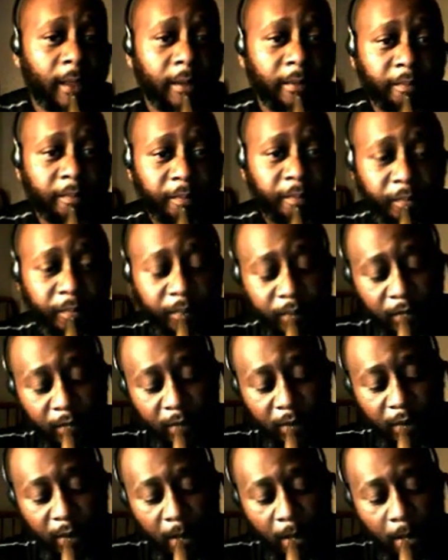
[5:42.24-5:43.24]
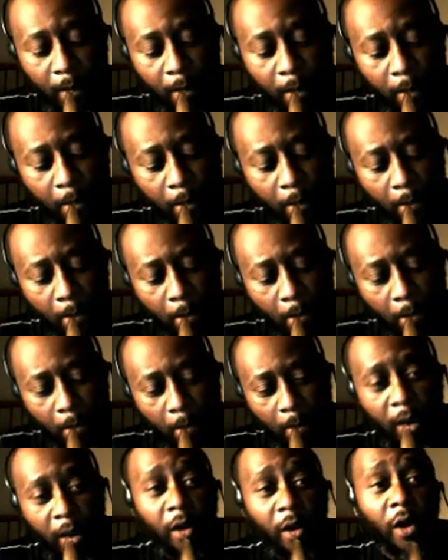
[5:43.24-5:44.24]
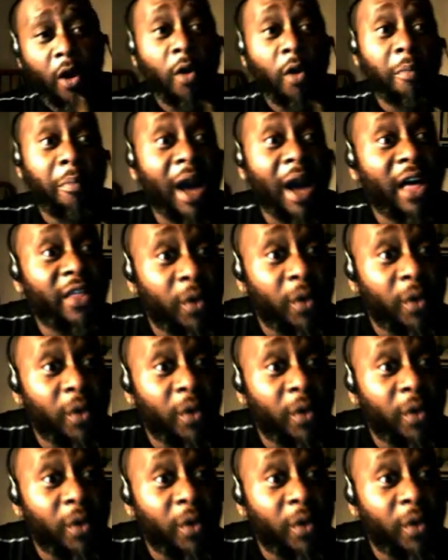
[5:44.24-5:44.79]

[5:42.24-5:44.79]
Oh, by the way, cheers.